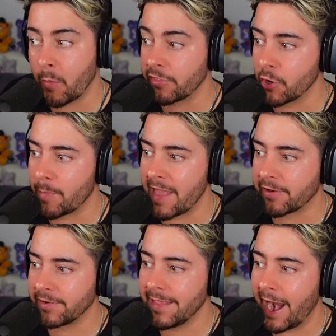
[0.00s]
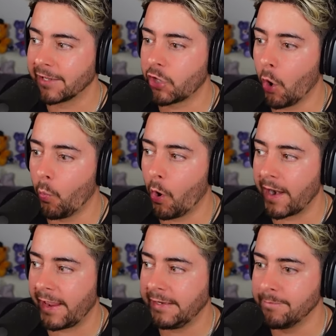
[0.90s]
one of your brethren, and I don't want
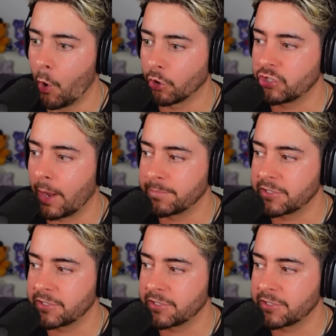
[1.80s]
any more jump